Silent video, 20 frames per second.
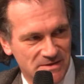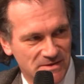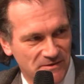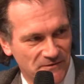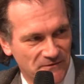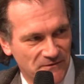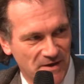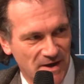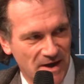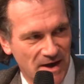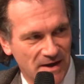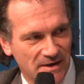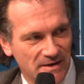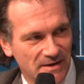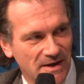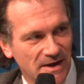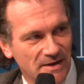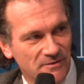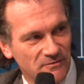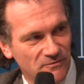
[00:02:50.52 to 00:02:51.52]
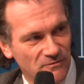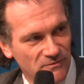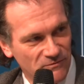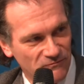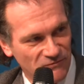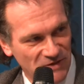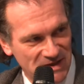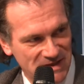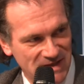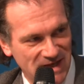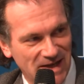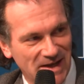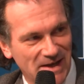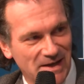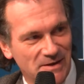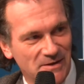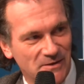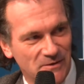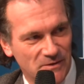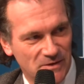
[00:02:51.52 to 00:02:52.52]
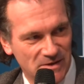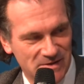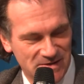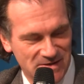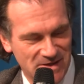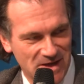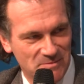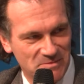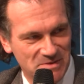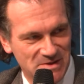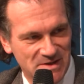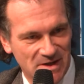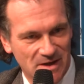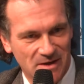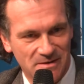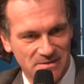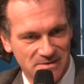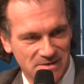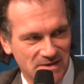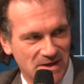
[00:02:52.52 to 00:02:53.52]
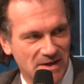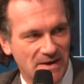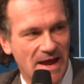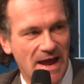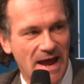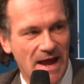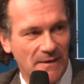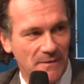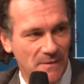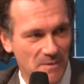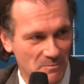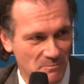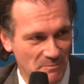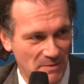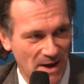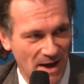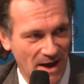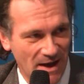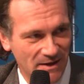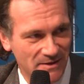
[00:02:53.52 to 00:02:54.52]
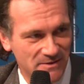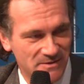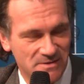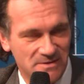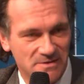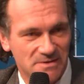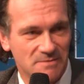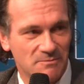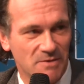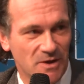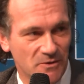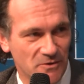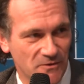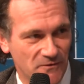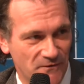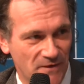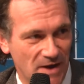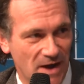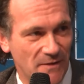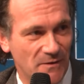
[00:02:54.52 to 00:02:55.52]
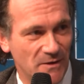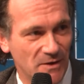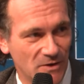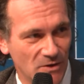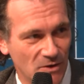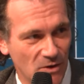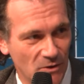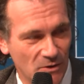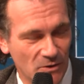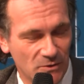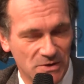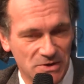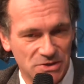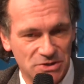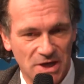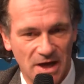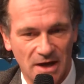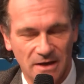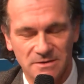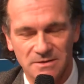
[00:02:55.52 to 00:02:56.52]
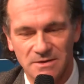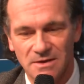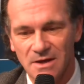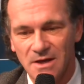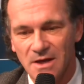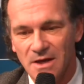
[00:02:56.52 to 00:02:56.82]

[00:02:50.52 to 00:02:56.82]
the fat and retain the stem cells and then add them back to some other fat that you're going to inject.